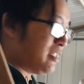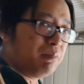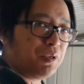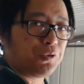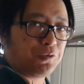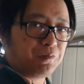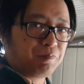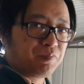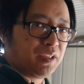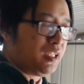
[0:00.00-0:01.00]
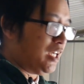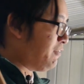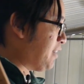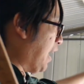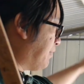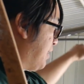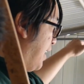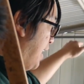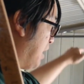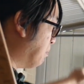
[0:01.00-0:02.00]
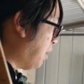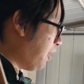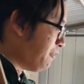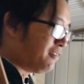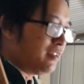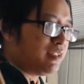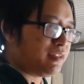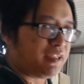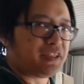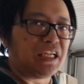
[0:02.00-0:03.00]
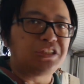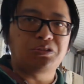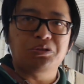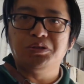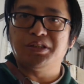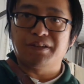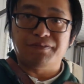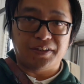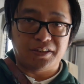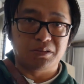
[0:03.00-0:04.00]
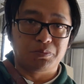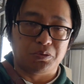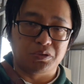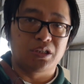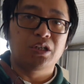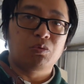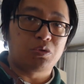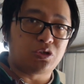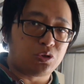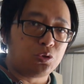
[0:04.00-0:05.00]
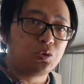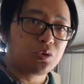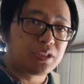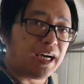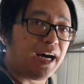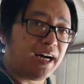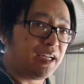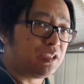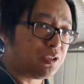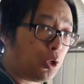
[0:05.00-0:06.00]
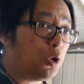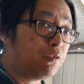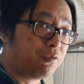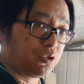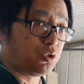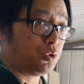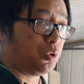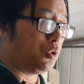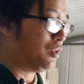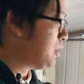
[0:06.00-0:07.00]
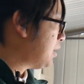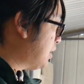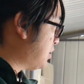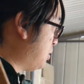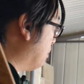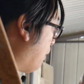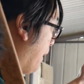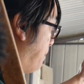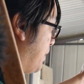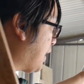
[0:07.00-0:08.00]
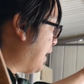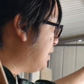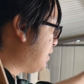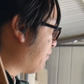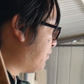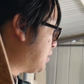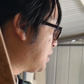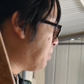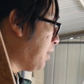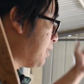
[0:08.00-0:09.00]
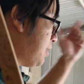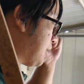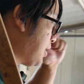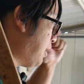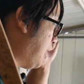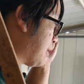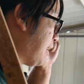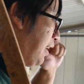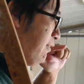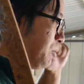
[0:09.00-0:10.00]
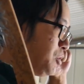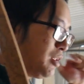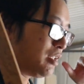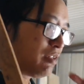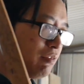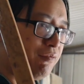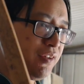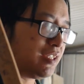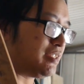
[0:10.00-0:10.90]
the middle. If you have to aim off, then you're introducing variables which you can't know for sure. You might pick a different spot. You go, okay, if I'm shooting 3 fingers